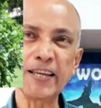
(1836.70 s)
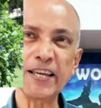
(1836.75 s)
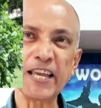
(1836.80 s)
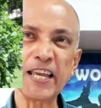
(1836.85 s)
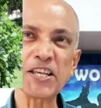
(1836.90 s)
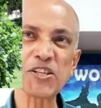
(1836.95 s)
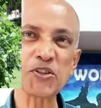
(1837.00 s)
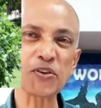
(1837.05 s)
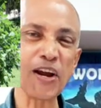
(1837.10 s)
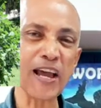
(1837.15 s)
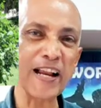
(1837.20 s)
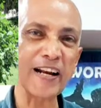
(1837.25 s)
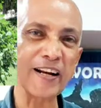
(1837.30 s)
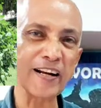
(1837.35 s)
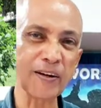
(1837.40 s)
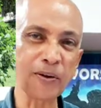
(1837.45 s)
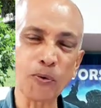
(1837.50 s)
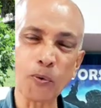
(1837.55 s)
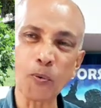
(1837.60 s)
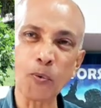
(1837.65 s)

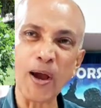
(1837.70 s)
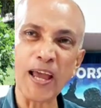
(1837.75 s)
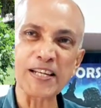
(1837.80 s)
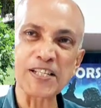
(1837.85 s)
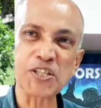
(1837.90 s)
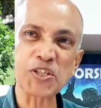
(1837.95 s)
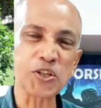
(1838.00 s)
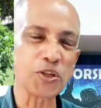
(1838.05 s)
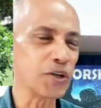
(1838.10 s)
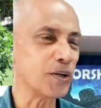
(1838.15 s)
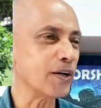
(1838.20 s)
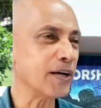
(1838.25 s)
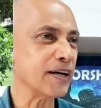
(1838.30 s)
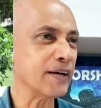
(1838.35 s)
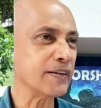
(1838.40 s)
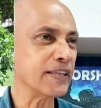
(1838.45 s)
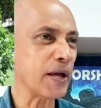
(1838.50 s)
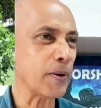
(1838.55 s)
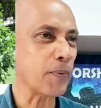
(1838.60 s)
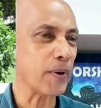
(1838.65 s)
Israel went to,
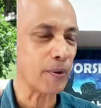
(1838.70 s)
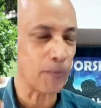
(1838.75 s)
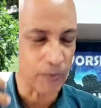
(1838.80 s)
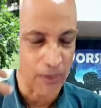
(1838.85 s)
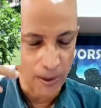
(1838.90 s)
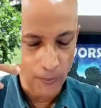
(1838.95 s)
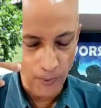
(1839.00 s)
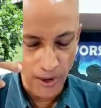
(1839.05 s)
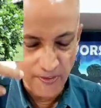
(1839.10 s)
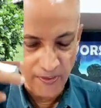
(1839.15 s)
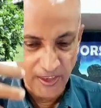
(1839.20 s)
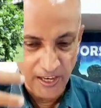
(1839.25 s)
they went